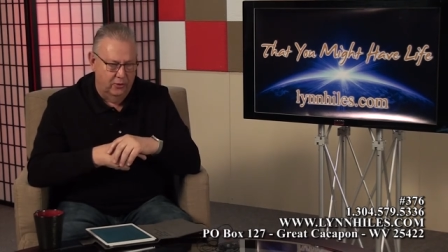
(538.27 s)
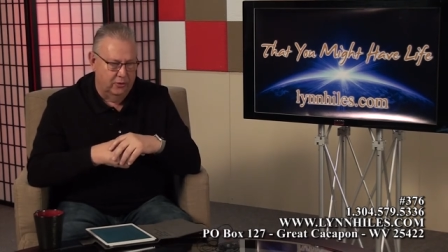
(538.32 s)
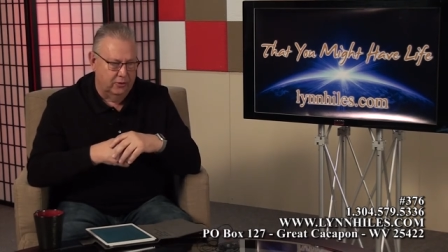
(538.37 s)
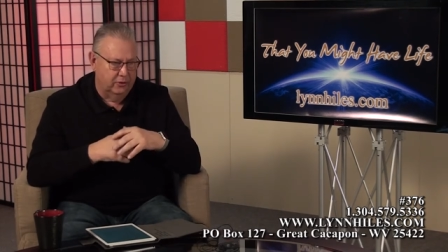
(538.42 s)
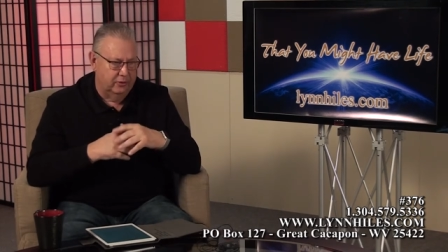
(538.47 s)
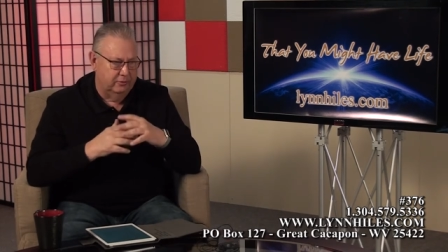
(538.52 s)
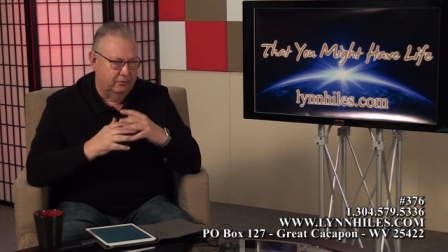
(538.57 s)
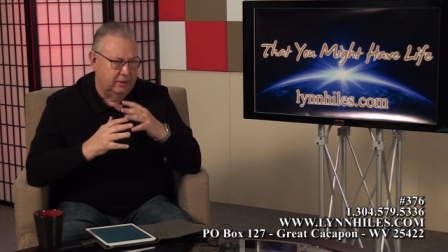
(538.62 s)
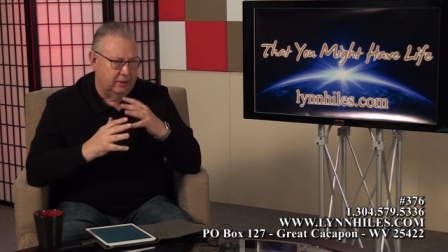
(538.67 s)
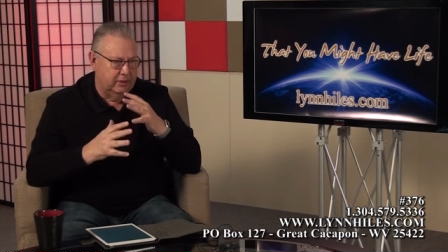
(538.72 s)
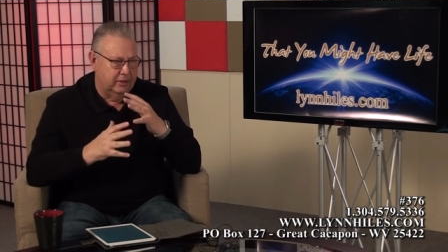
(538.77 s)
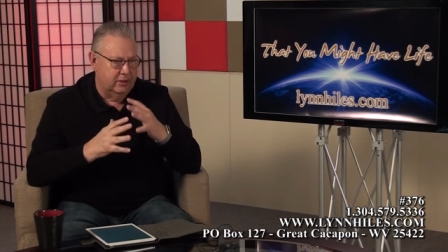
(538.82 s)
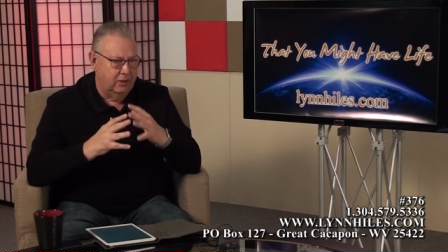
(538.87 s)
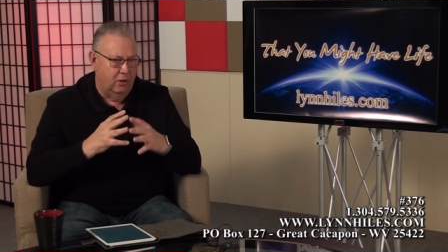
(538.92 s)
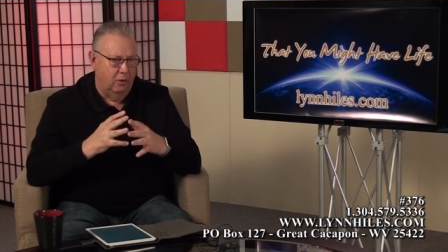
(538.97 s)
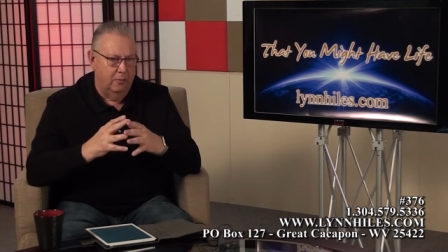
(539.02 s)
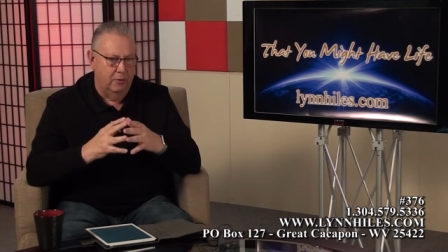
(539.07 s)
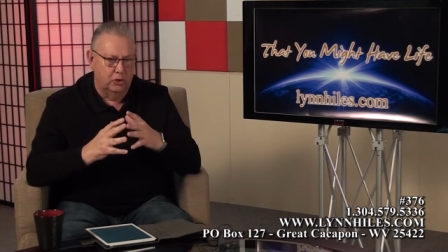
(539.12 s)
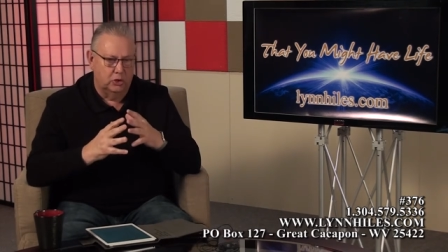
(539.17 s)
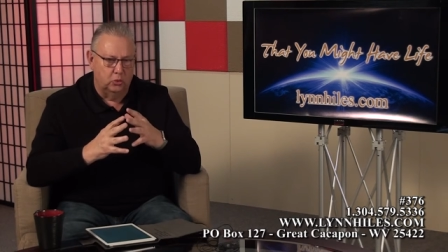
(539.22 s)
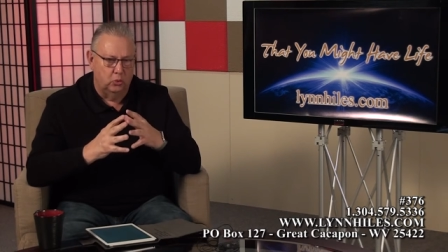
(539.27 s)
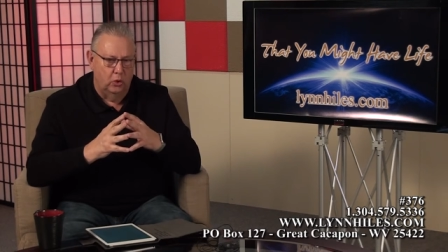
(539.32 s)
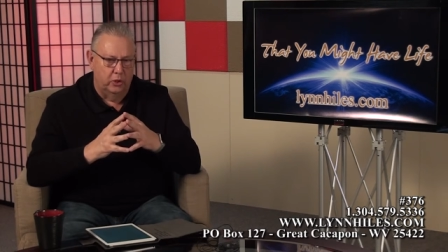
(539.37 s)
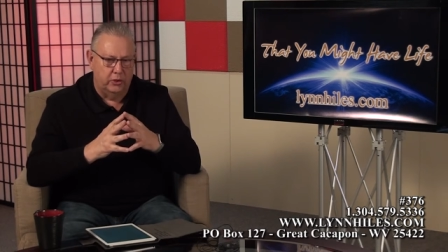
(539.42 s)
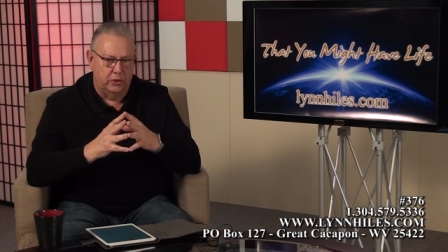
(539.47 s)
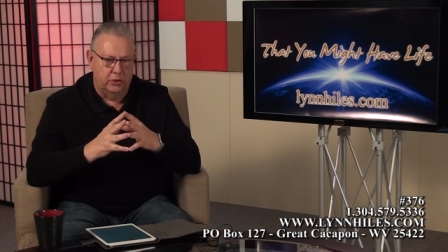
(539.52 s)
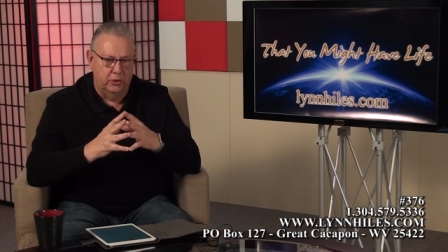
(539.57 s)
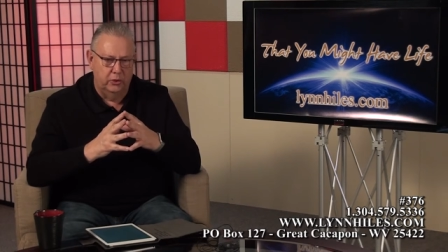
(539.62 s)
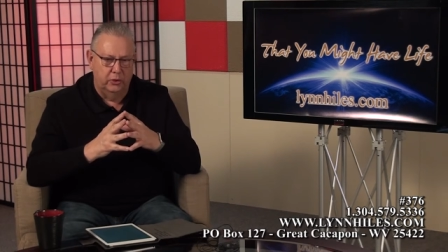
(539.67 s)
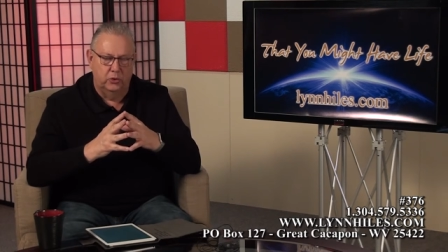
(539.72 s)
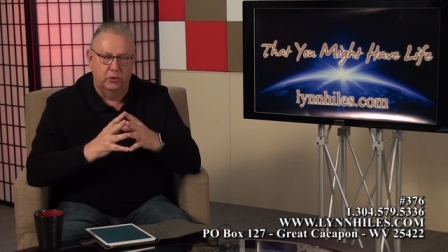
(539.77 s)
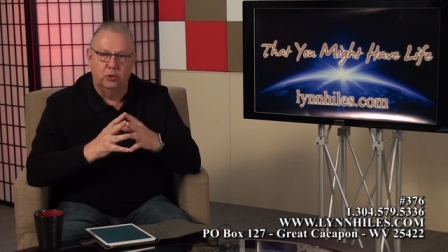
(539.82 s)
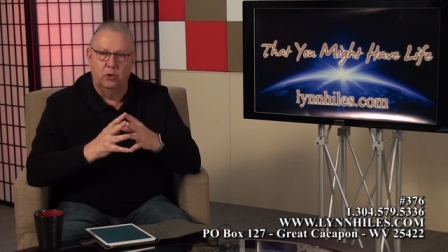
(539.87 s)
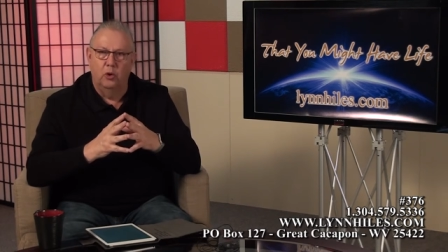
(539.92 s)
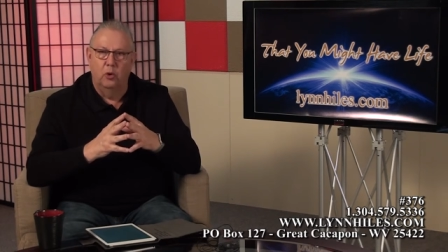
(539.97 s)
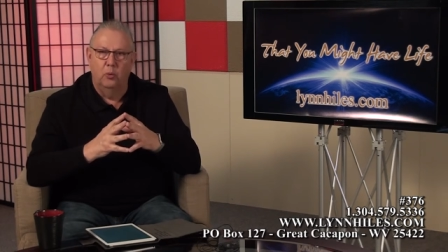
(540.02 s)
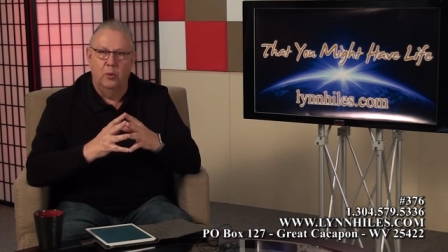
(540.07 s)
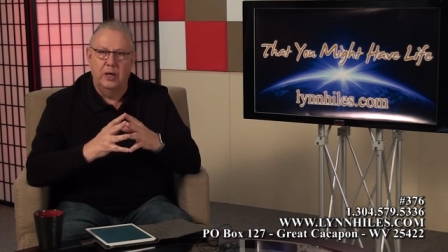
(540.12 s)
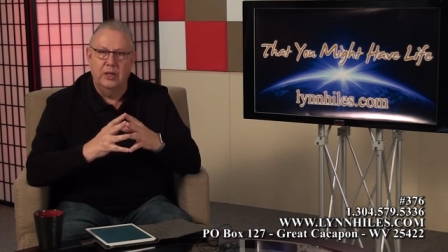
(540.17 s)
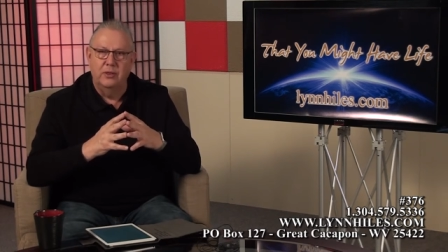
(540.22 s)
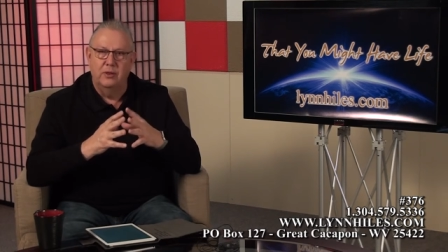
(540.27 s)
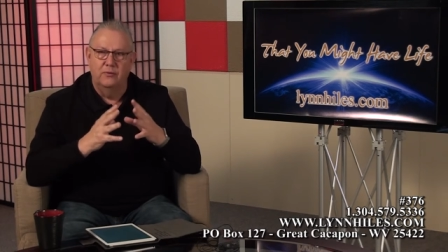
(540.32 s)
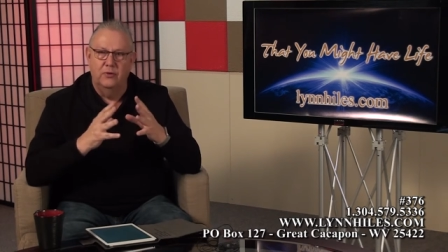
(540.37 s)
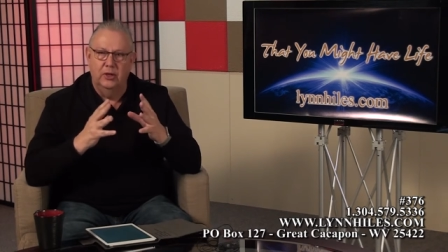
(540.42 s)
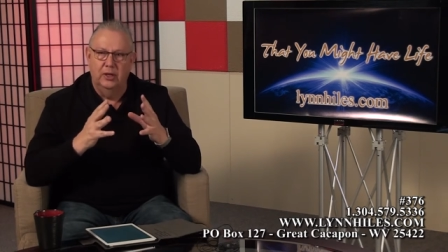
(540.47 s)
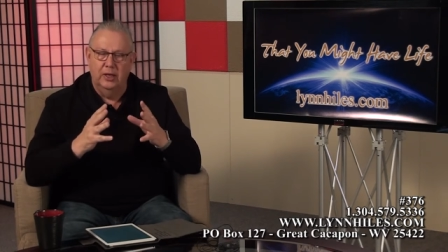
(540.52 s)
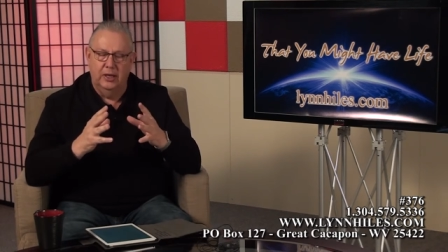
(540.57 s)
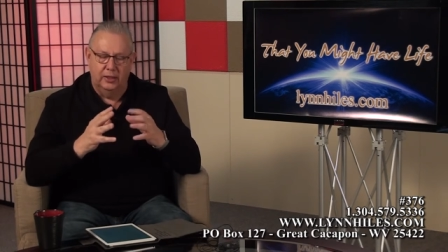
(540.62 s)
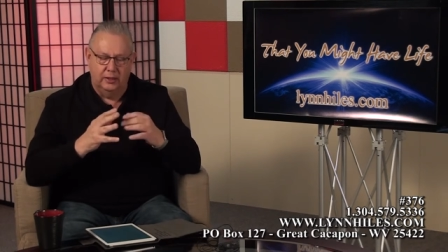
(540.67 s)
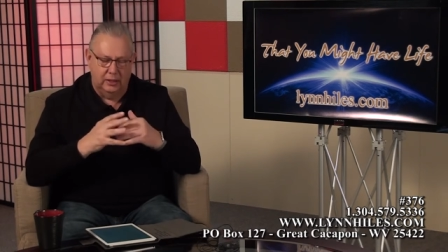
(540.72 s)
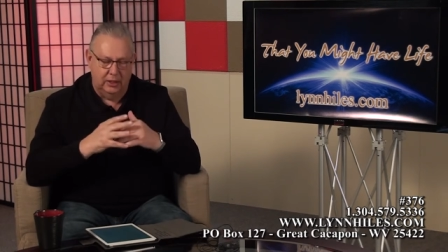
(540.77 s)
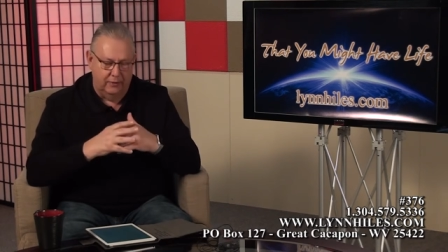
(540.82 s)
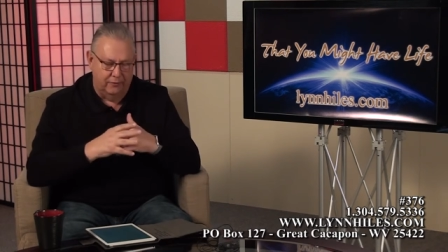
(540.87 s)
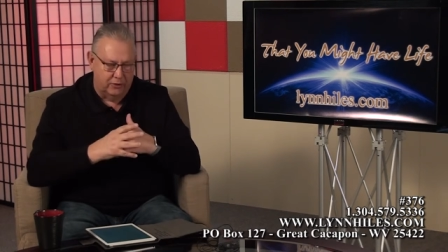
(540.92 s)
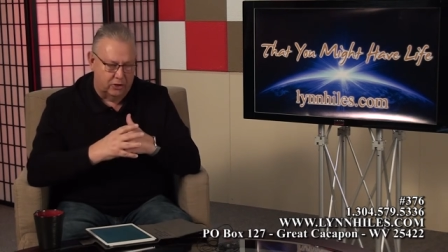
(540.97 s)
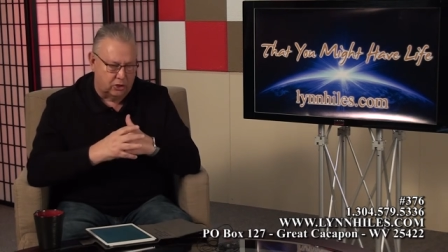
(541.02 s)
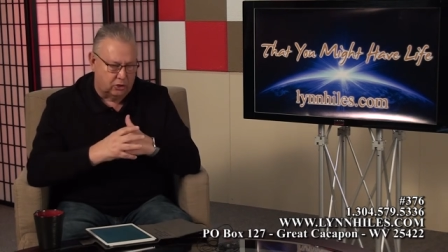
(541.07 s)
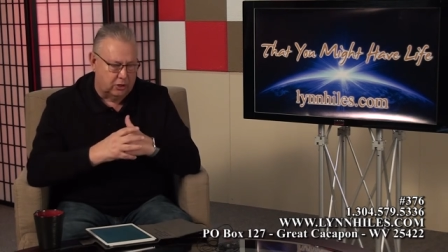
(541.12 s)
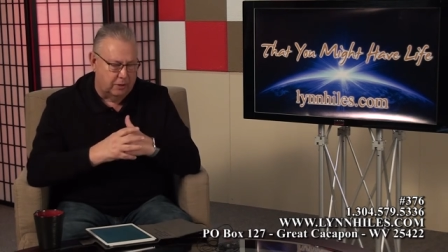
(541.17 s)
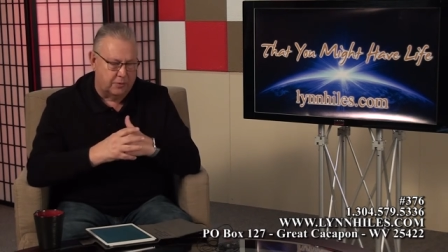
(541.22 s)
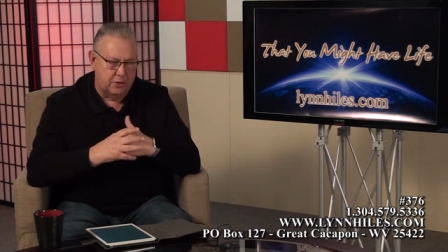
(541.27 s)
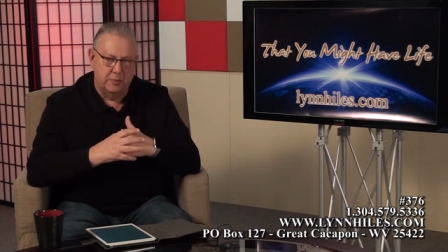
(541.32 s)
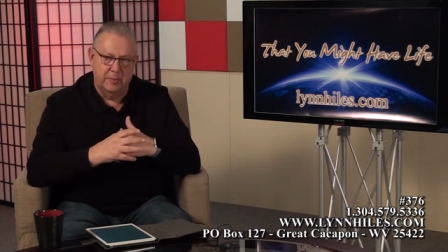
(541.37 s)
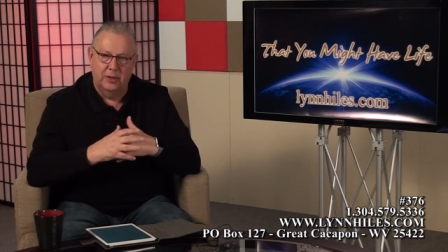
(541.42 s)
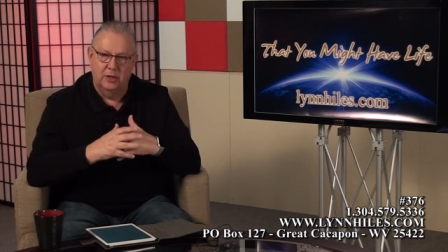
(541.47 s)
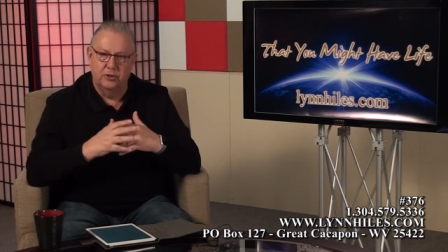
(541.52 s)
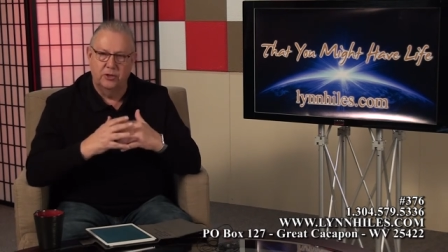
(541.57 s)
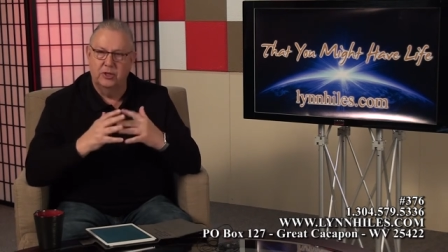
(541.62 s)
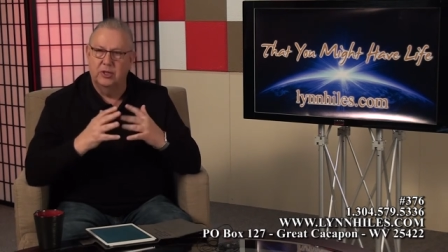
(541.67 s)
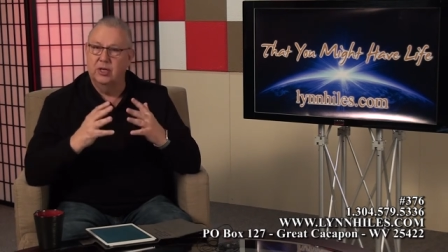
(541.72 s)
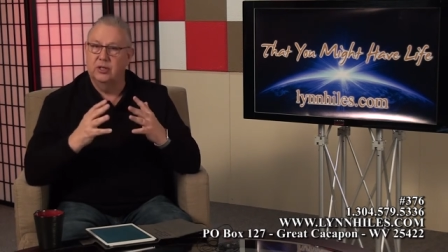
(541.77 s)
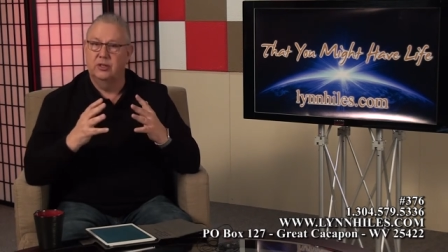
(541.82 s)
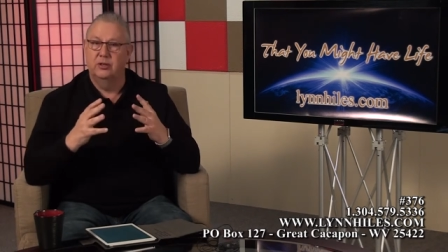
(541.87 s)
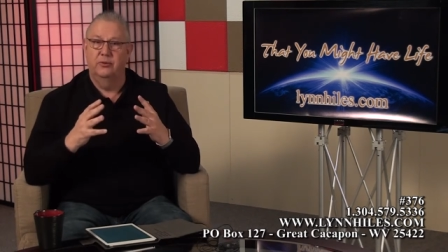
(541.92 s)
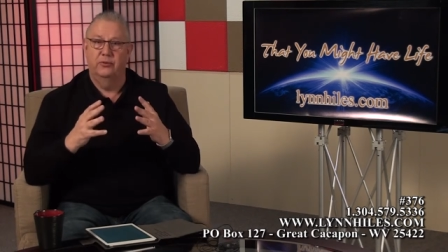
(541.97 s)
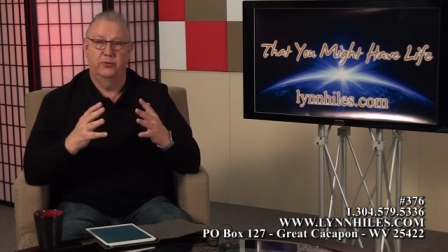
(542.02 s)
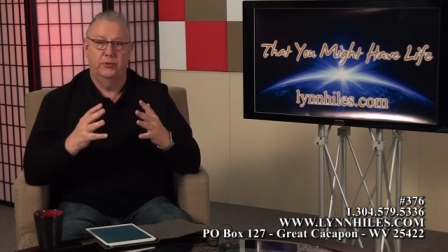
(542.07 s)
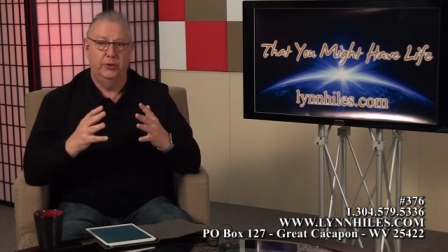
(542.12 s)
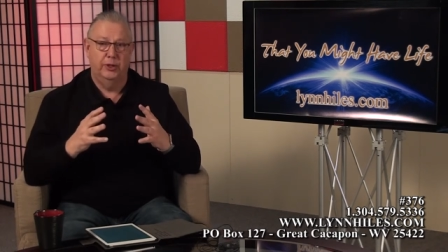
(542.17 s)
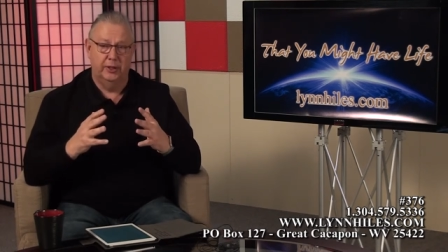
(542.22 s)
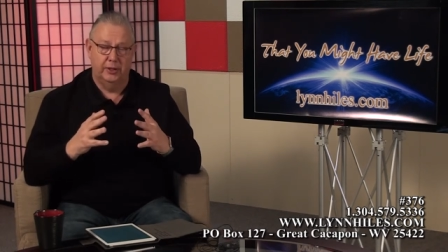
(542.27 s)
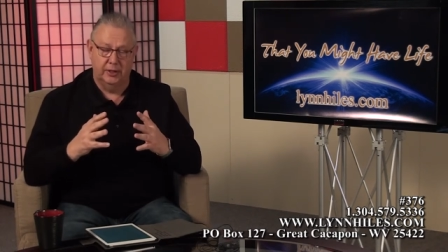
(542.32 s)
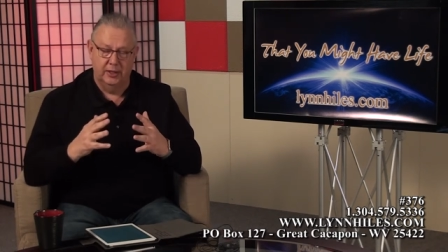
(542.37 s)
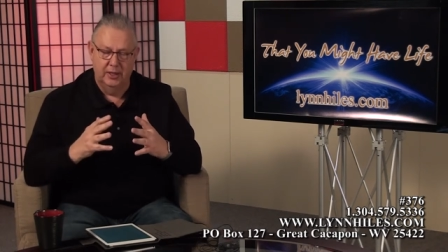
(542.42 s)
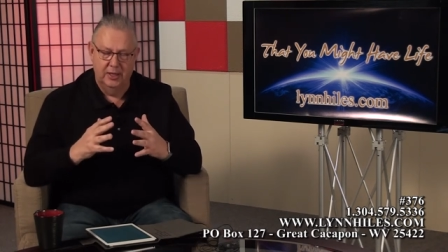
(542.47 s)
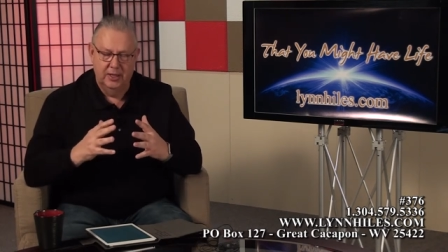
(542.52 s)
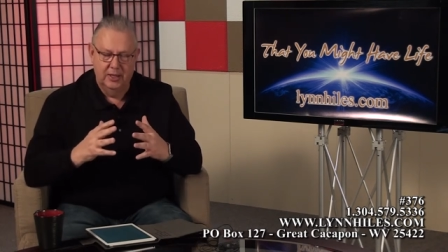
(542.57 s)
they almost want to throw away the validity of the Scripture because it doesn't fit